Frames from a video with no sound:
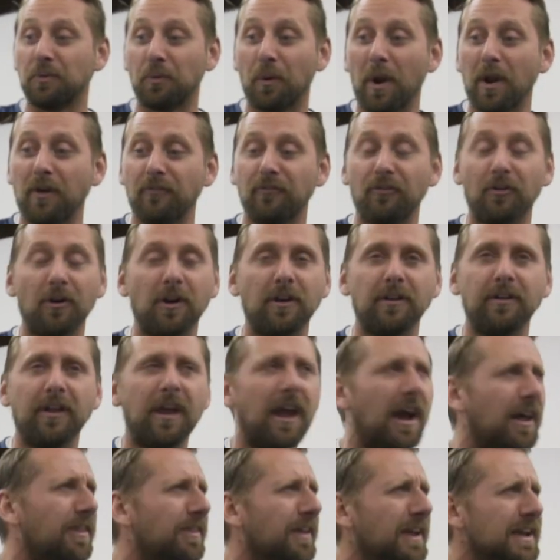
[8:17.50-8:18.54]
rent it for a day.
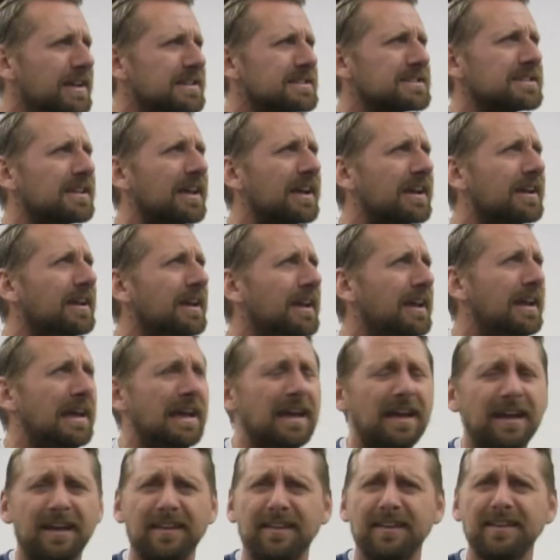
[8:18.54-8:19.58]
I think it's like
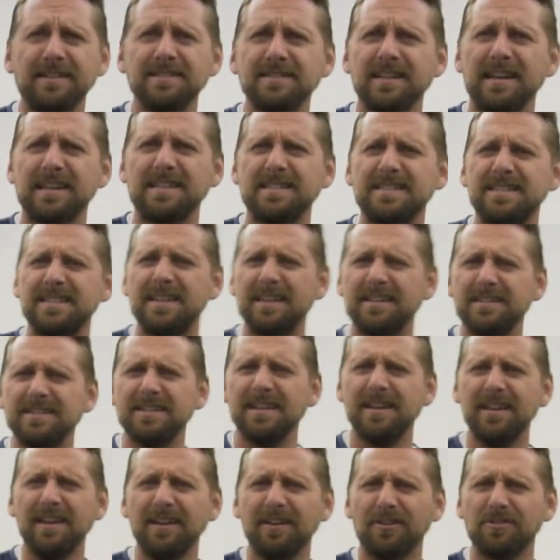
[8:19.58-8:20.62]
I think it's like
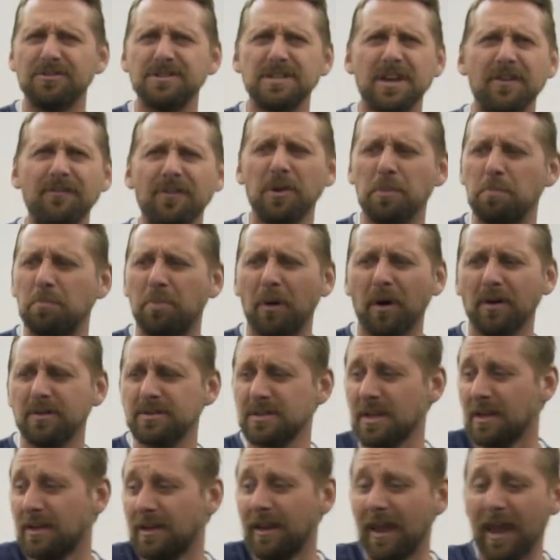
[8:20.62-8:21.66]
60 or 70
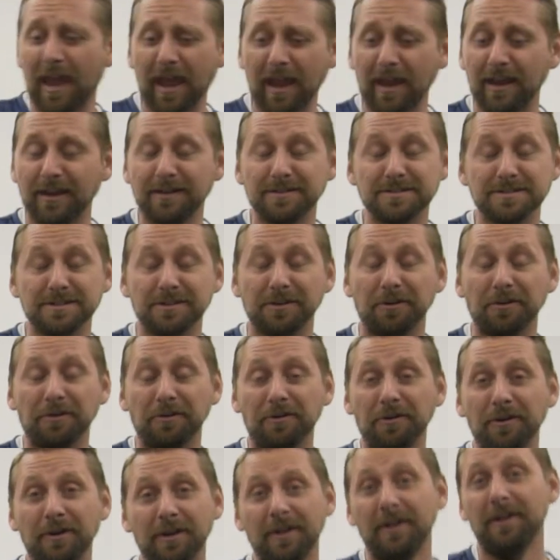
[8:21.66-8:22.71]
bucks a day. So
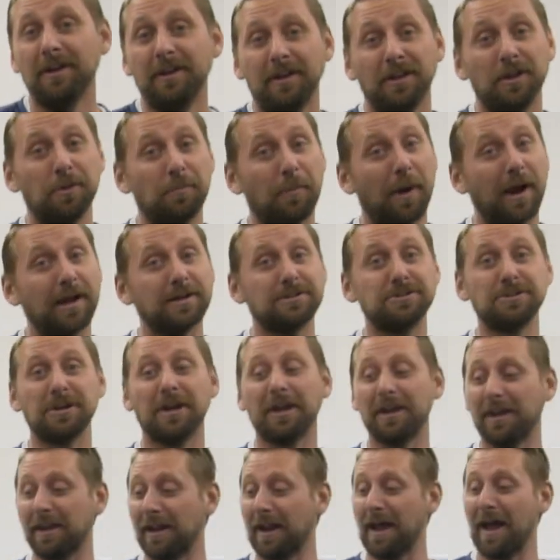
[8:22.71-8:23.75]
That's you might check it